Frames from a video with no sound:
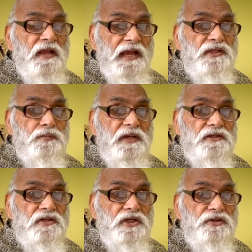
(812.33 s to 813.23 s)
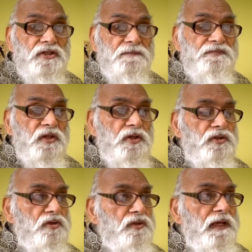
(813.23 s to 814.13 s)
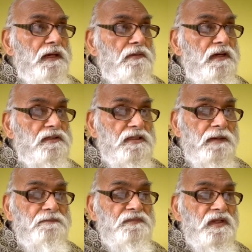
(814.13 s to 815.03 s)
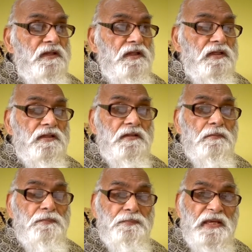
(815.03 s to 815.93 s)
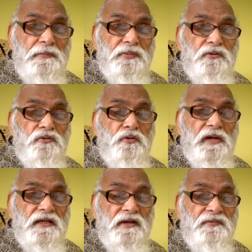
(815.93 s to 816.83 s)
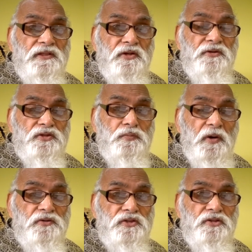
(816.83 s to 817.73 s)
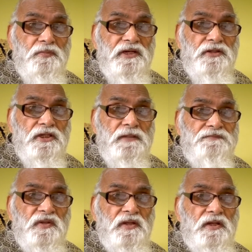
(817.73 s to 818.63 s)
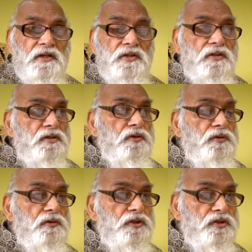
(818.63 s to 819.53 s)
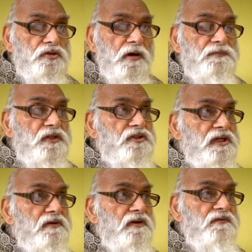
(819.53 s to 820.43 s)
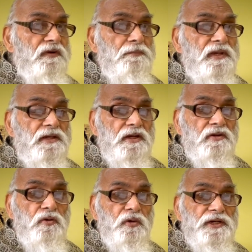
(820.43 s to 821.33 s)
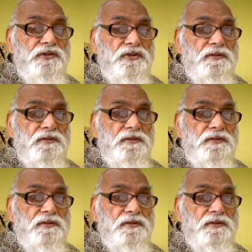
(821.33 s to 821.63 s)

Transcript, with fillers: as meditation. So there were some people who were given the responsibility to stop the children from making noise.